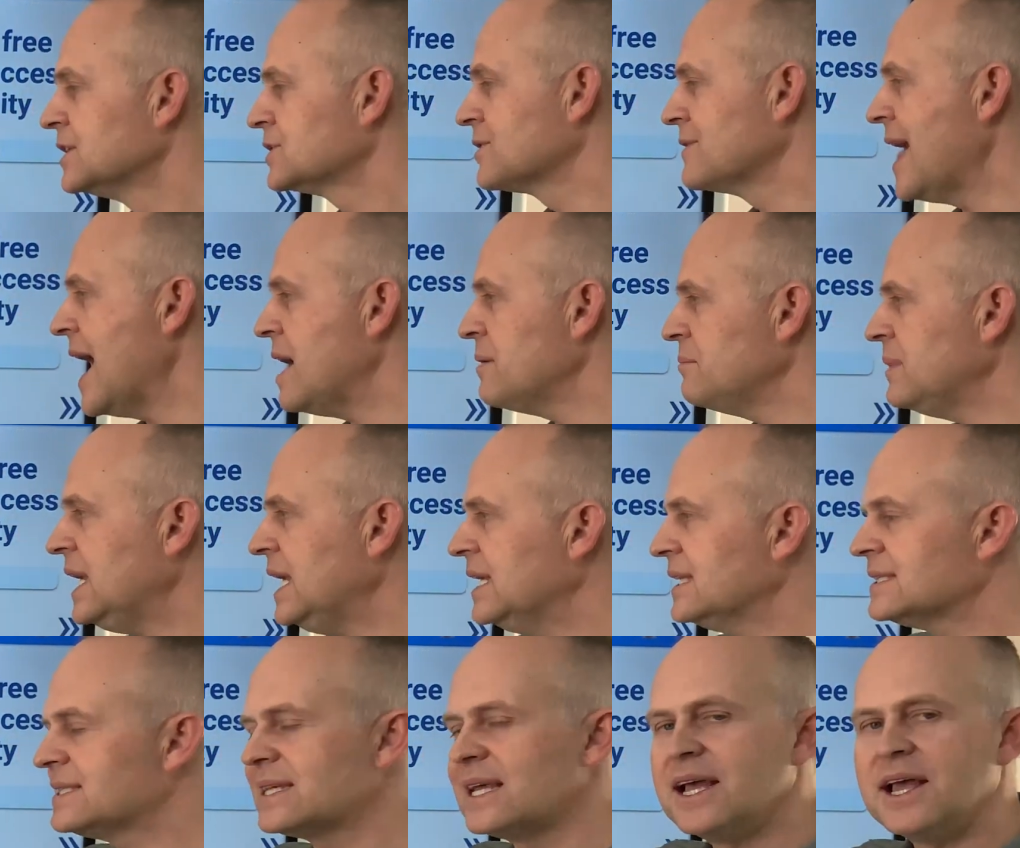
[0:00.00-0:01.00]
So that
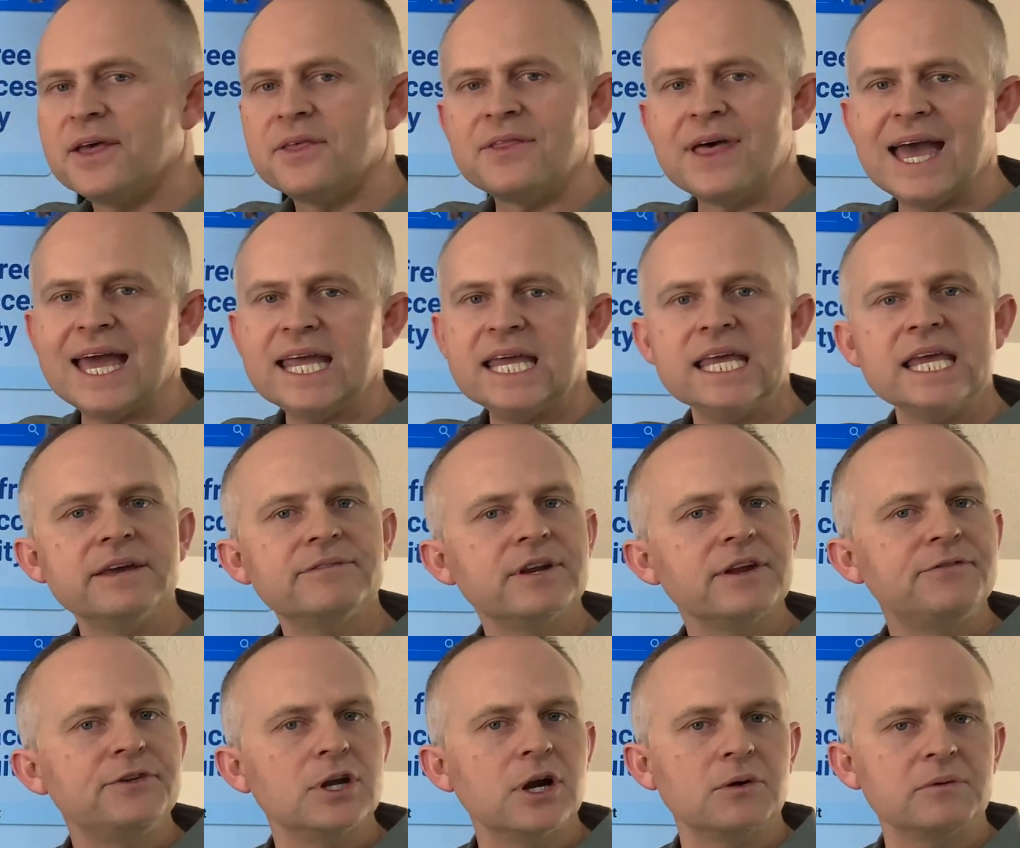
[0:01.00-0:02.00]
means that even
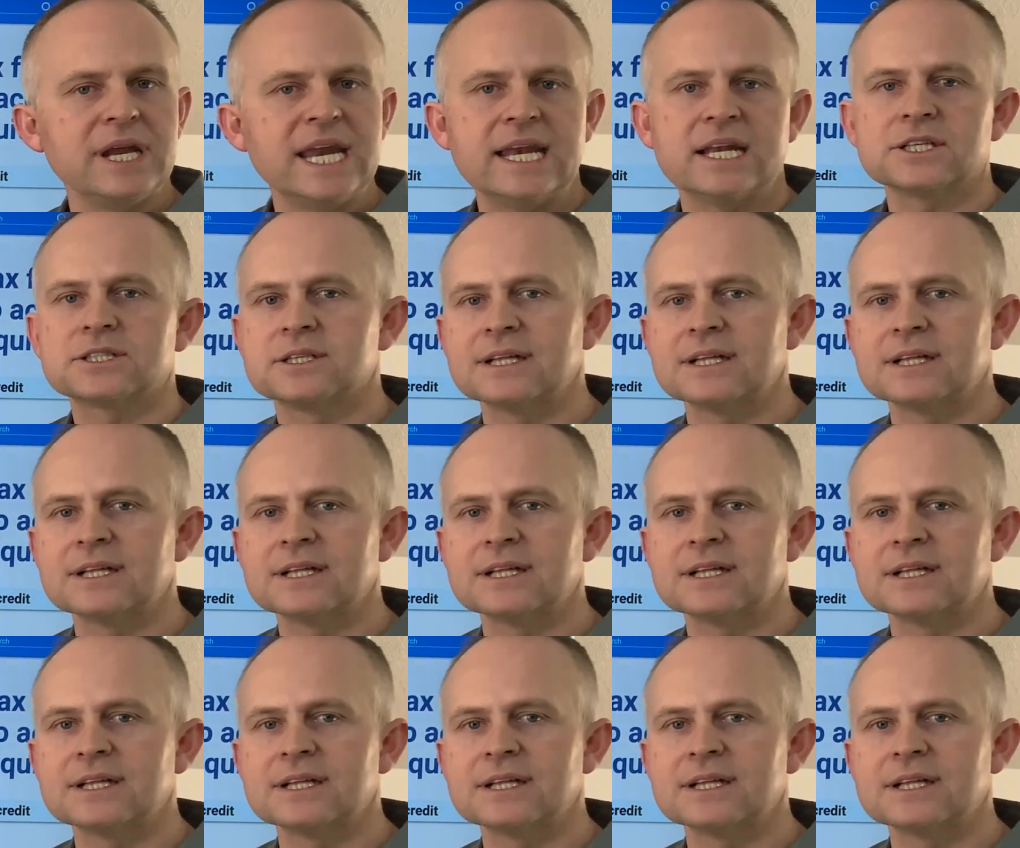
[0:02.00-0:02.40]
if you don't need it,